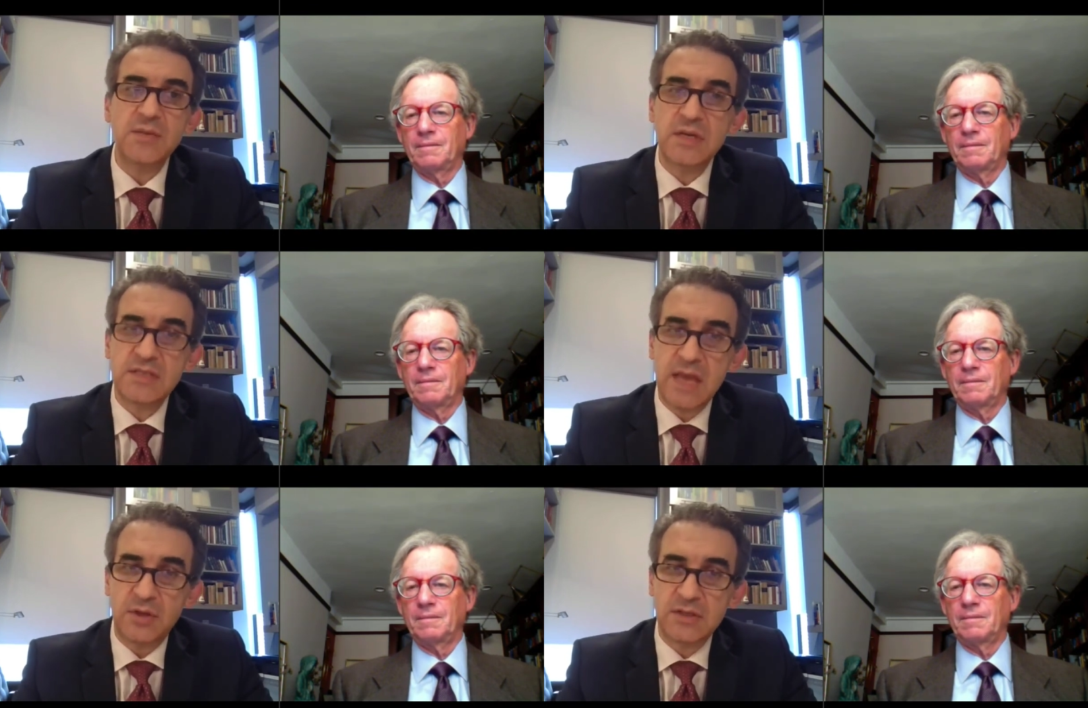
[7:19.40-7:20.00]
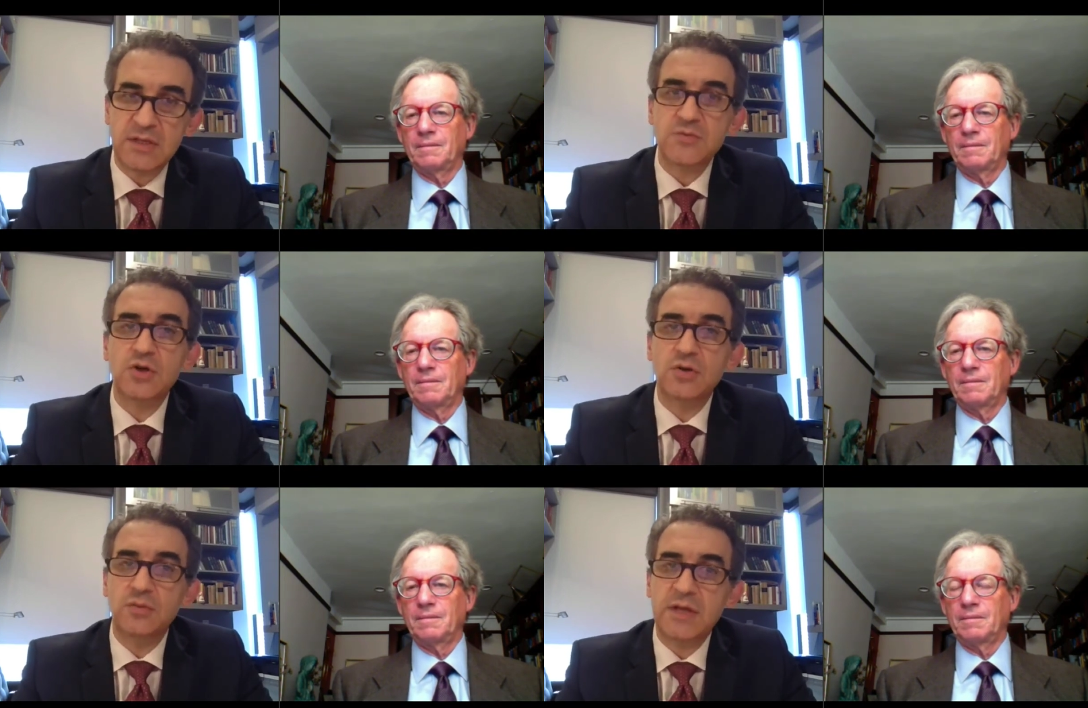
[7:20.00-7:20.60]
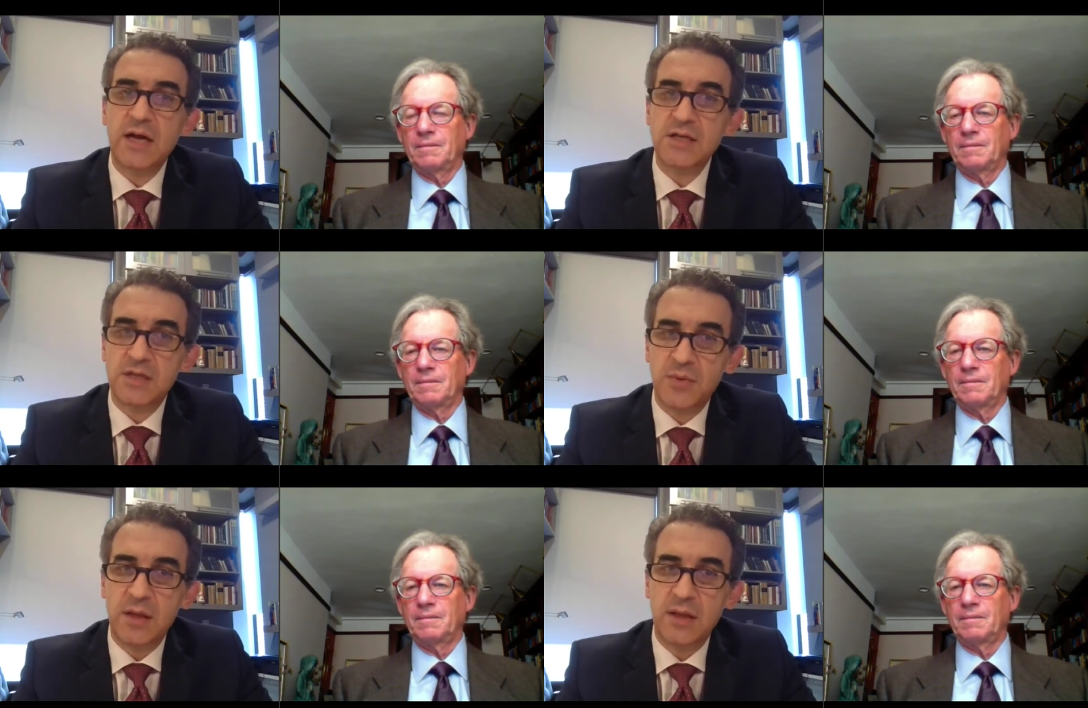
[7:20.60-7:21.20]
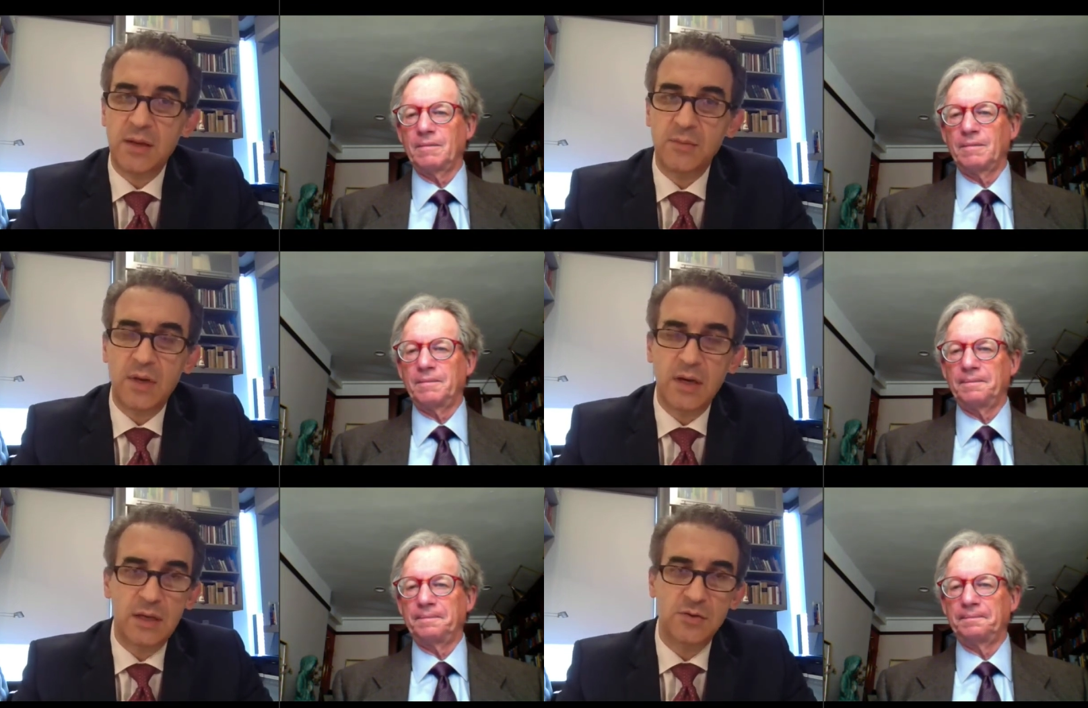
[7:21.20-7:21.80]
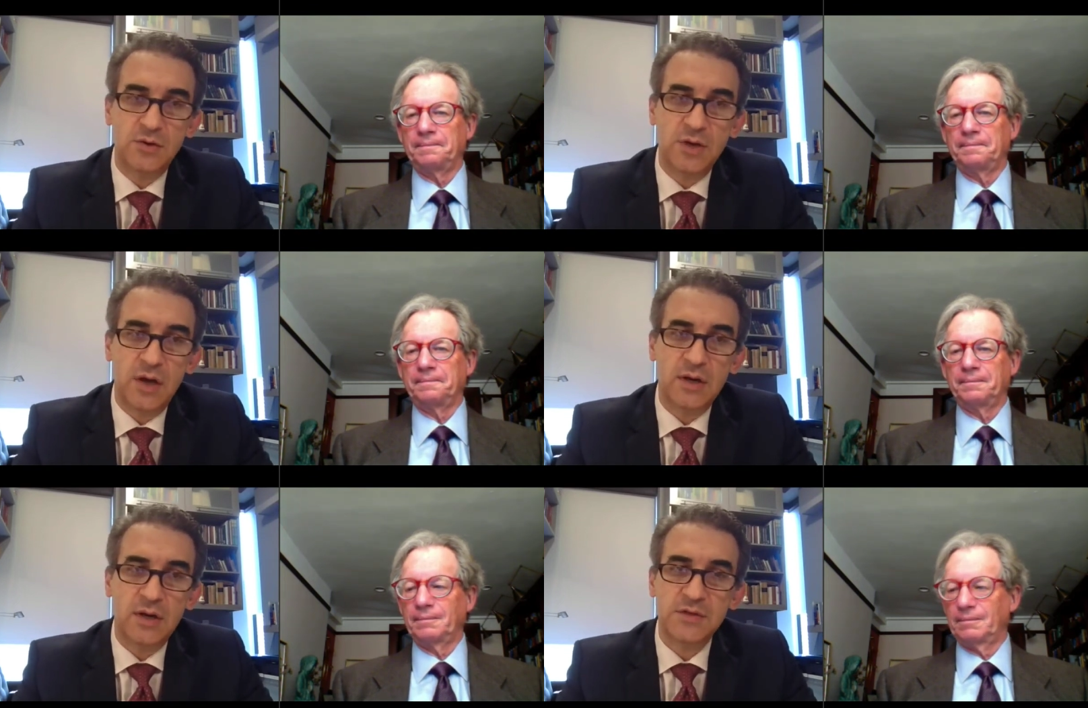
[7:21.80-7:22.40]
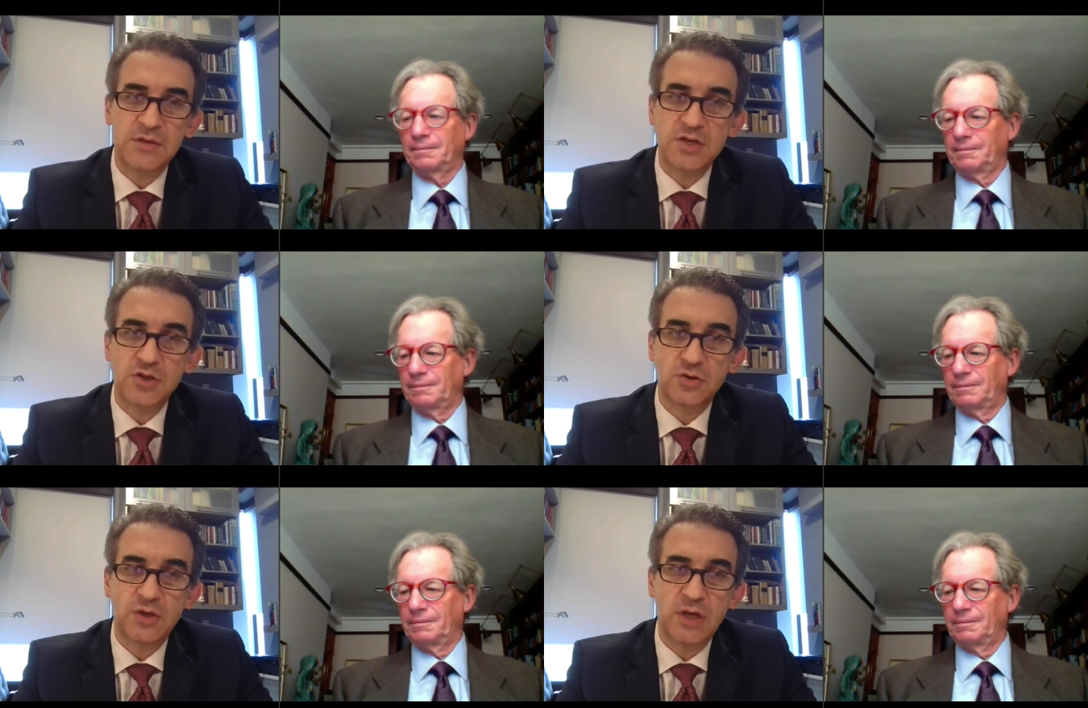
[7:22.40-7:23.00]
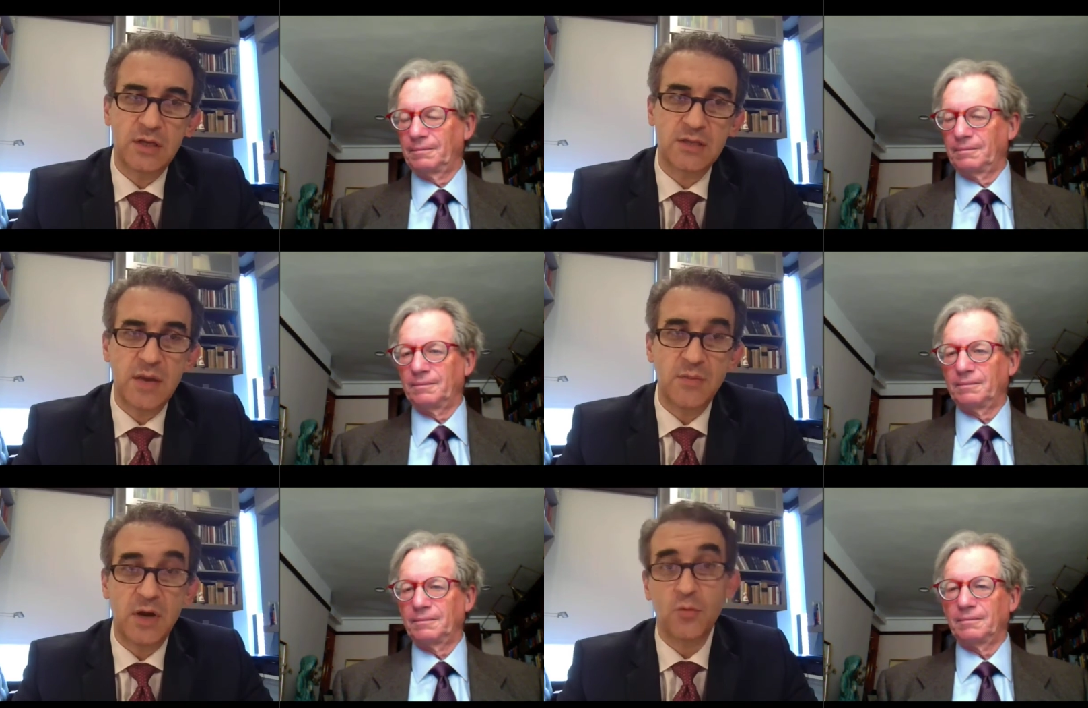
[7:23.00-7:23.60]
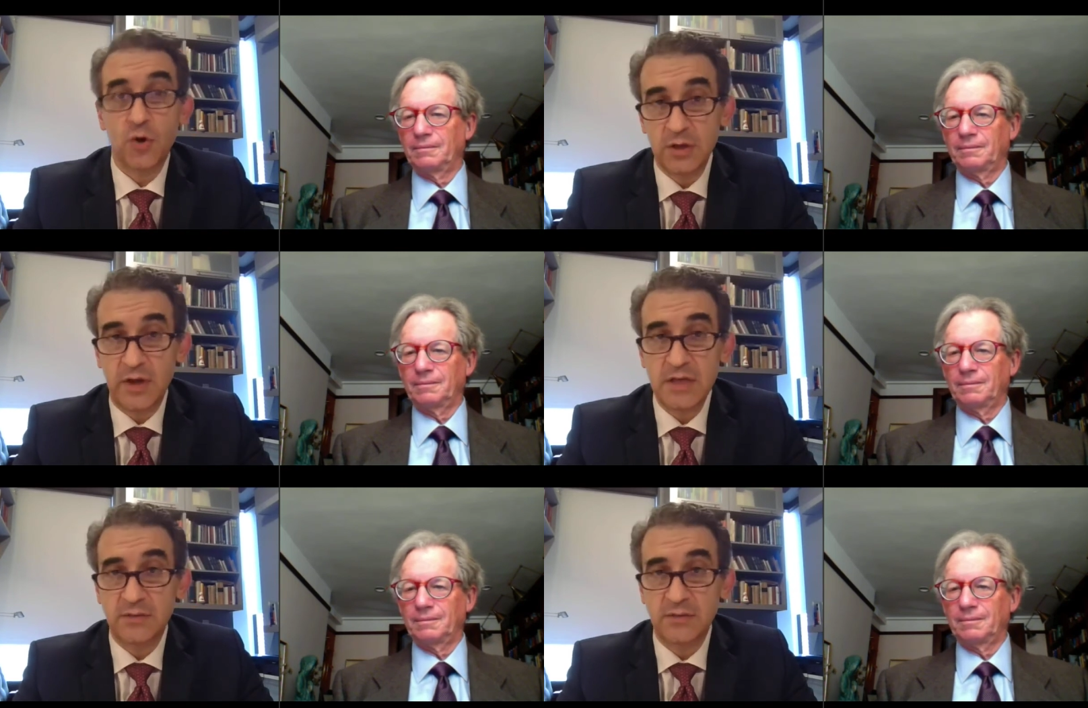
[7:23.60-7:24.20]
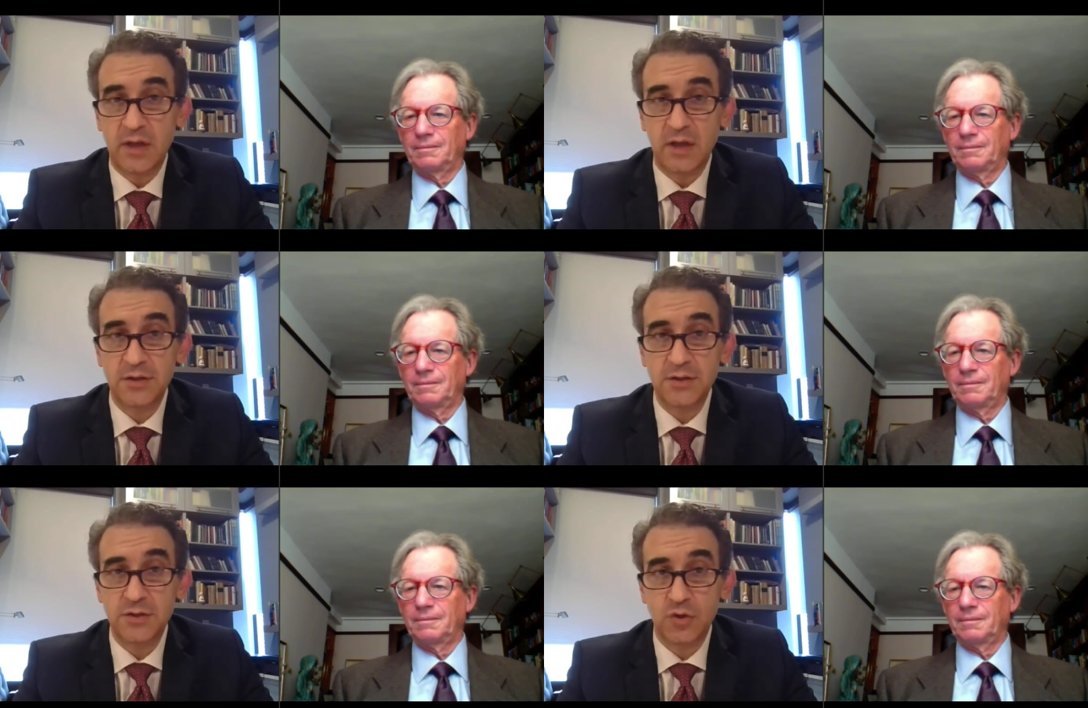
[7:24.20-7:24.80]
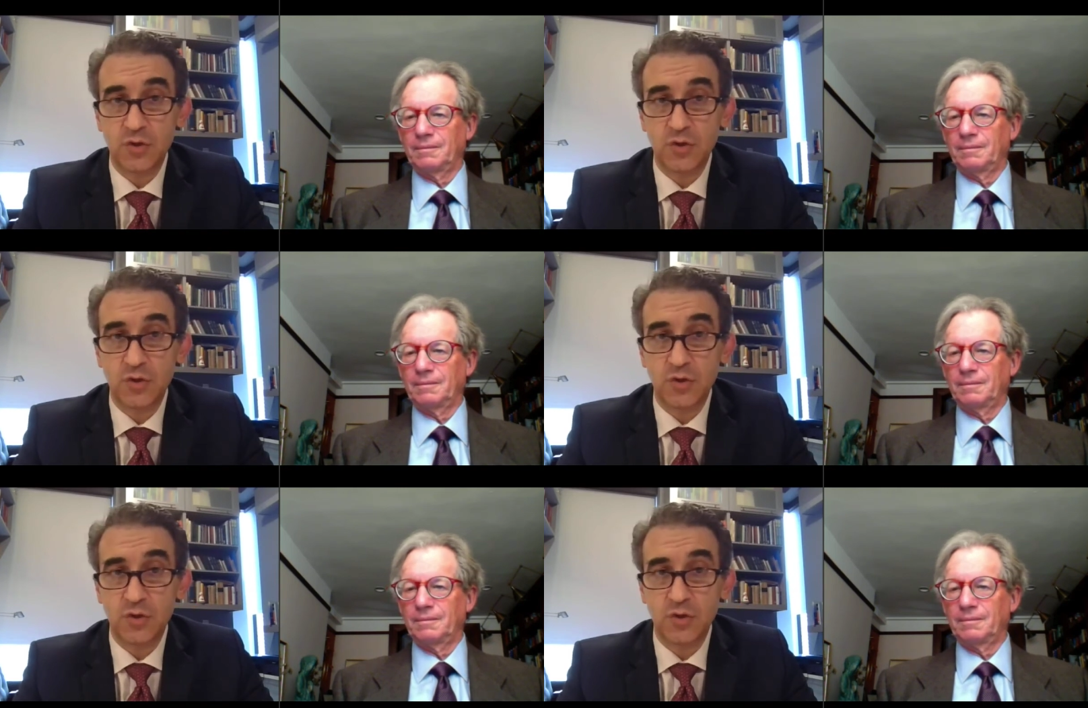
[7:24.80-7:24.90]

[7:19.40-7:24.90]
Speaker 1: some examples, and I'm sure we'll touch upon them uh, during our conversation today. Some are more invasive than others.